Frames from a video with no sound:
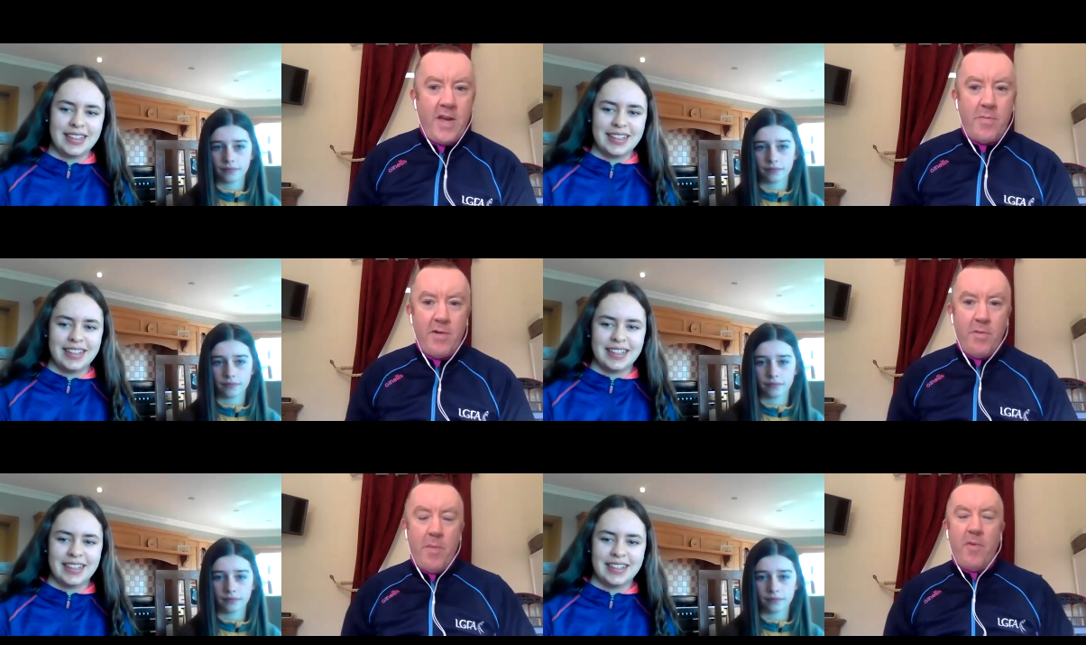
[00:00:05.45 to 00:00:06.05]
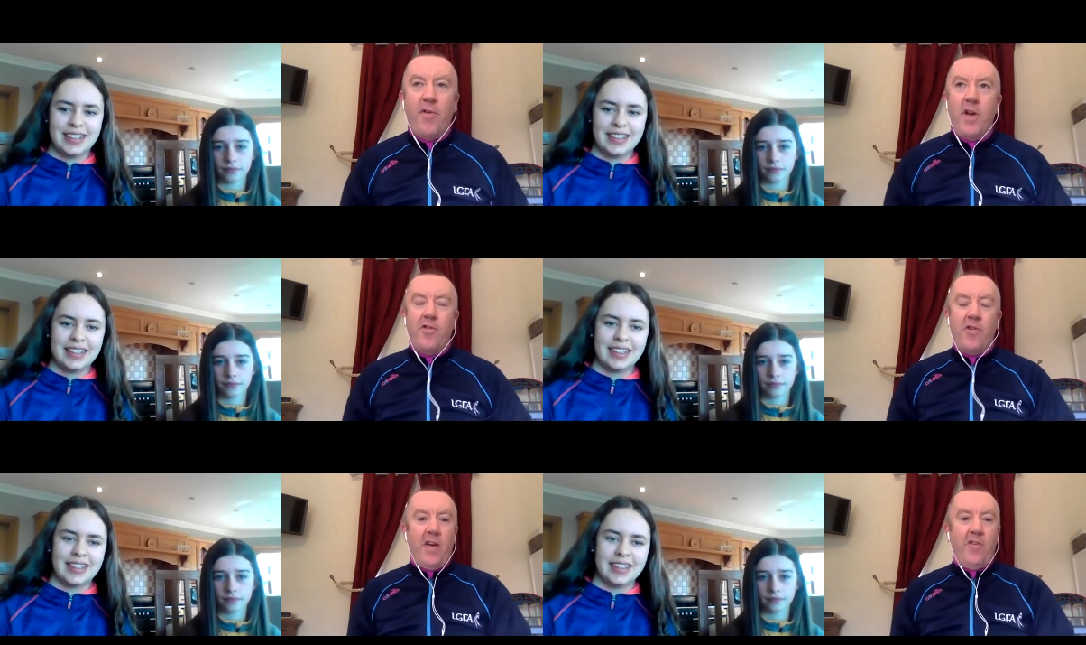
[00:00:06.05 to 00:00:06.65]
Speaker 1: You might remember for
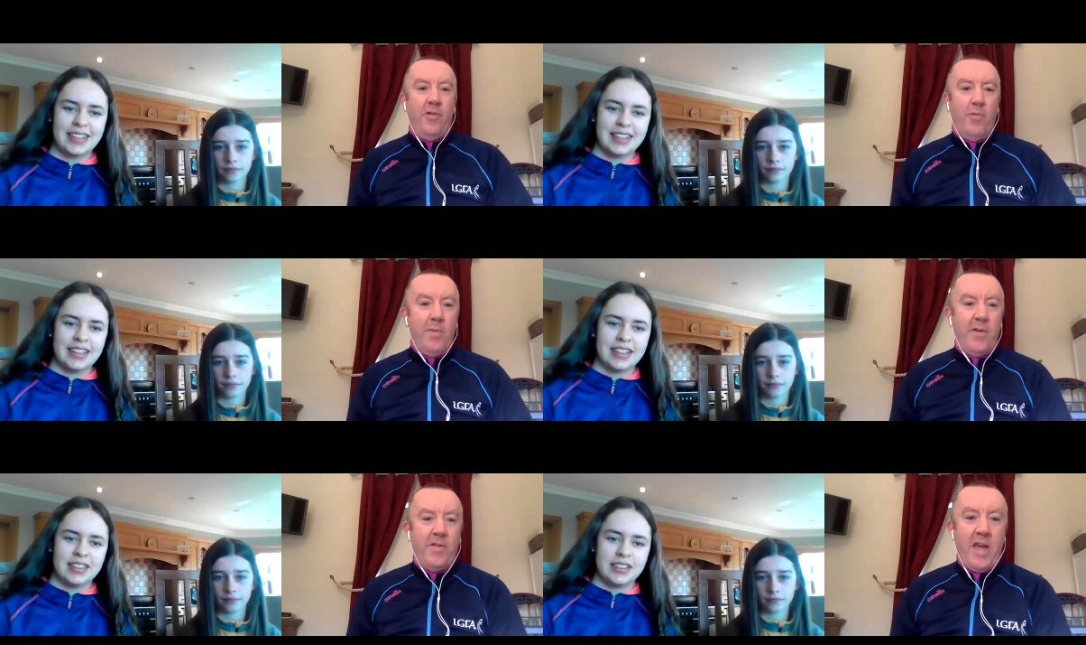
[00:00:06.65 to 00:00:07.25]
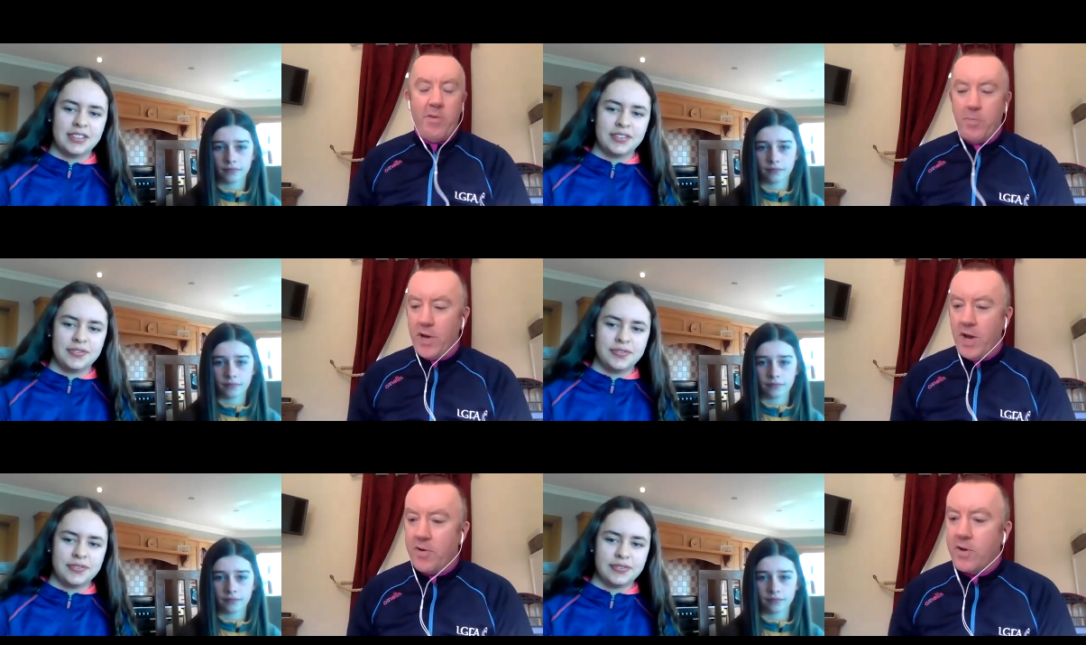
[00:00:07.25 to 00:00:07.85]
International Women's Day, we
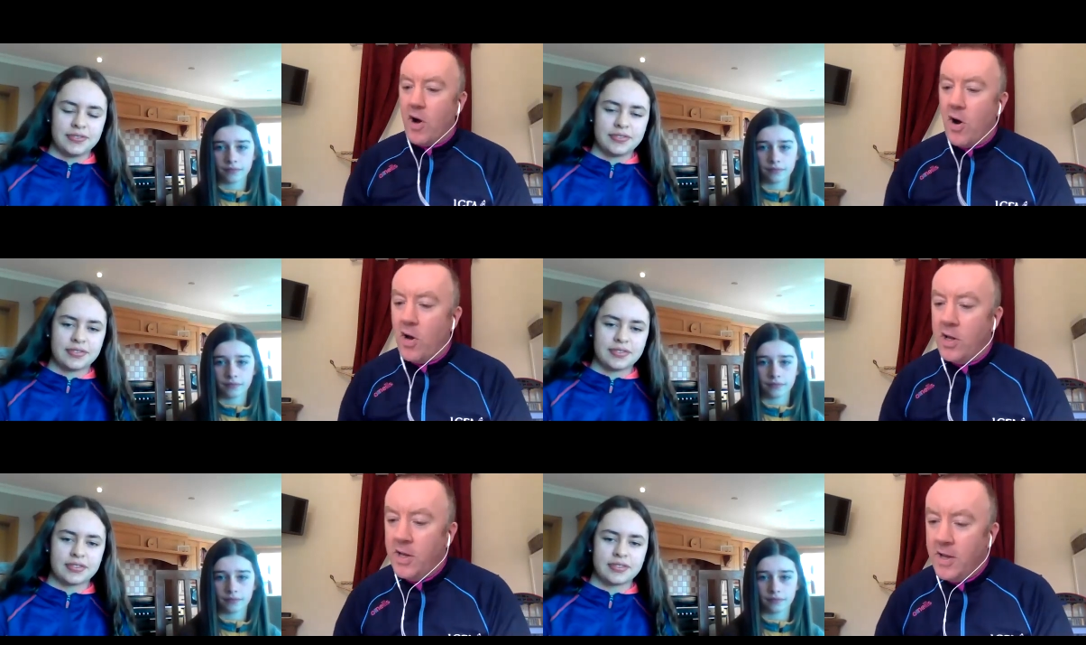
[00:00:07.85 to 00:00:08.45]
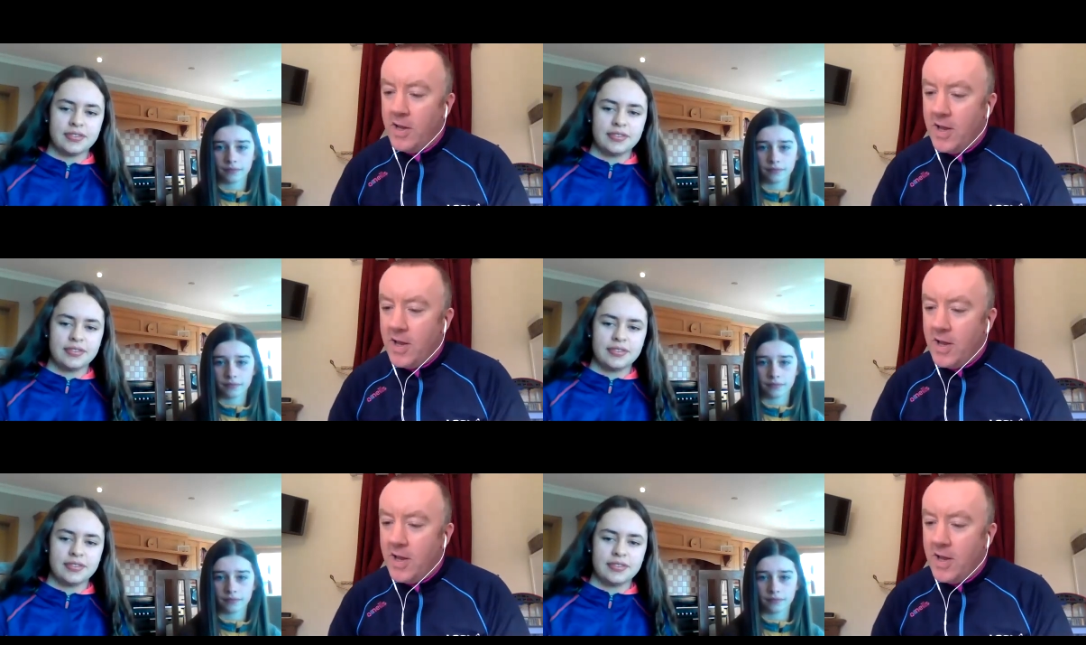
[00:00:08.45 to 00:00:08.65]
put out a call